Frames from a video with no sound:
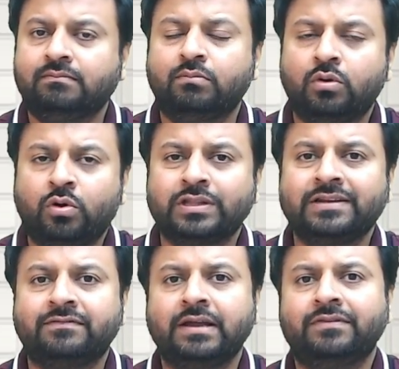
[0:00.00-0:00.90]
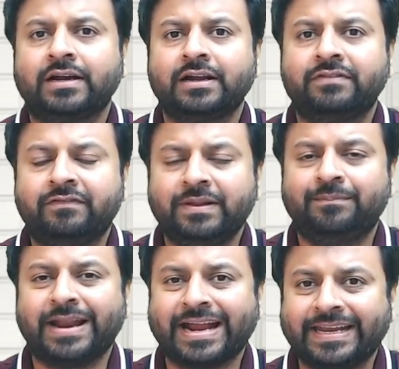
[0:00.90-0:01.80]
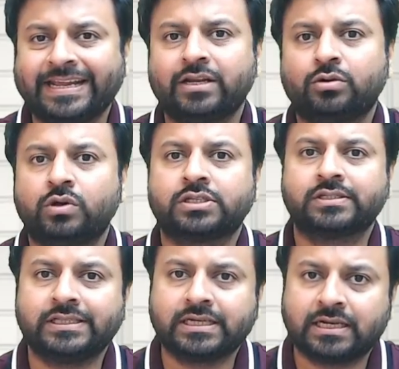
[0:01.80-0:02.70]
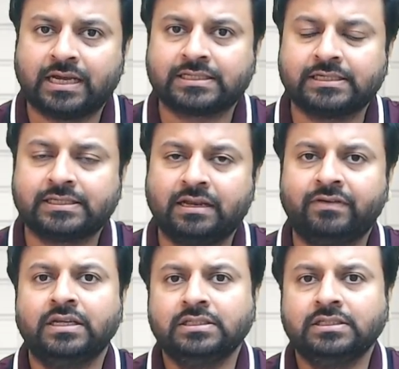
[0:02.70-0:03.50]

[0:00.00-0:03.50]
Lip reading: more than 550 practical questions in the class itself,